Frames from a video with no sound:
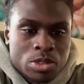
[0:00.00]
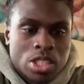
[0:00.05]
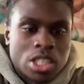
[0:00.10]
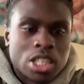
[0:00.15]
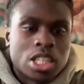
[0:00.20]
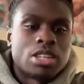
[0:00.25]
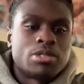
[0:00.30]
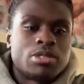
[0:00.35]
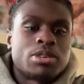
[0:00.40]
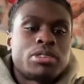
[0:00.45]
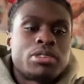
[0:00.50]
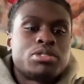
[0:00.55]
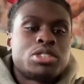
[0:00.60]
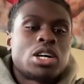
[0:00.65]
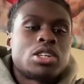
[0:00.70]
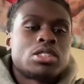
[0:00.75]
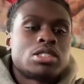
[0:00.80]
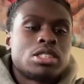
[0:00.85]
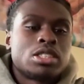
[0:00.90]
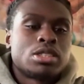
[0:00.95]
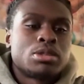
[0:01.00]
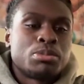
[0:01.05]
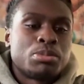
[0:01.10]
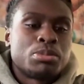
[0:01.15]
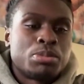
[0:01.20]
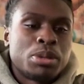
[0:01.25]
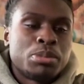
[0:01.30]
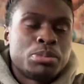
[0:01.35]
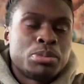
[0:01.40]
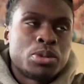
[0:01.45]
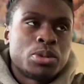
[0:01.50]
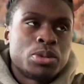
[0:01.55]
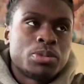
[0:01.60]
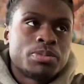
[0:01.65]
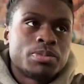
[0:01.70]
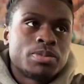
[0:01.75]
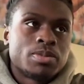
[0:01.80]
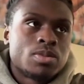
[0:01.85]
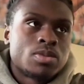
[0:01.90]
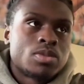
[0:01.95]
I've talked to some people
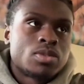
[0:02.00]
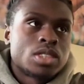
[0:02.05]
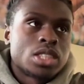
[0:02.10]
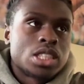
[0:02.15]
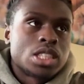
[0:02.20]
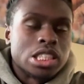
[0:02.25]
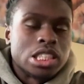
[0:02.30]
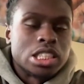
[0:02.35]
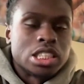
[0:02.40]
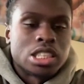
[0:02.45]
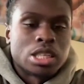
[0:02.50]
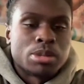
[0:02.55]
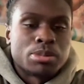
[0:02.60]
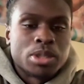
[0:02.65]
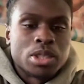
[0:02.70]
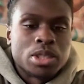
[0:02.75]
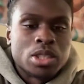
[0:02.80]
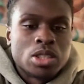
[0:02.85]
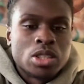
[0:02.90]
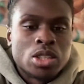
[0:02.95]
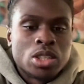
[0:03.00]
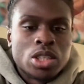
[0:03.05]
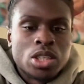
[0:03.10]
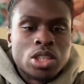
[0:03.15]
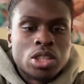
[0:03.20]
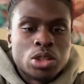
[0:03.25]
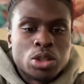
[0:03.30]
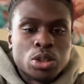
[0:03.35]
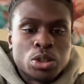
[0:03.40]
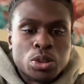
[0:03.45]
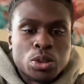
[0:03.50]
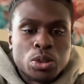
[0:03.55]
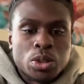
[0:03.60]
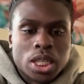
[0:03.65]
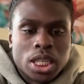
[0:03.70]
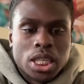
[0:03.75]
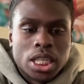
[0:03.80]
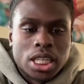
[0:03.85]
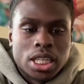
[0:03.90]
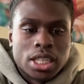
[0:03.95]
in the summer who
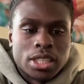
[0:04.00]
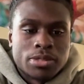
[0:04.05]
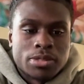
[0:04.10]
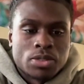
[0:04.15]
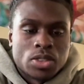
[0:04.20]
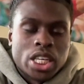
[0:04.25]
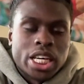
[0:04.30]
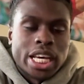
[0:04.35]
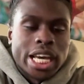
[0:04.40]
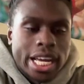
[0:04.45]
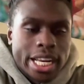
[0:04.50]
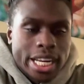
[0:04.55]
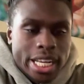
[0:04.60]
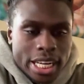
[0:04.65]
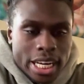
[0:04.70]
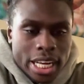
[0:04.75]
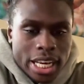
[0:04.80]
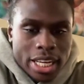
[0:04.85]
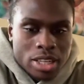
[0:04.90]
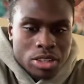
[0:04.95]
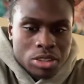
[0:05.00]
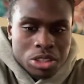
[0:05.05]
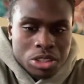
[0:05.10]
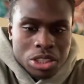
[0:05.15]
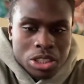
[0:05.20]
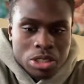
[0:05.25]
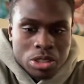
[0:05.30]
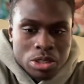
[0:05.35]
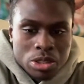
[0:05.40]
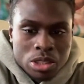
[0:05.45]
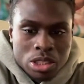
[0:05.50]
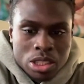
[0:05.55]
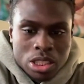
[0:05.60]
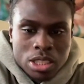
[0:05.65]
had NIL deals.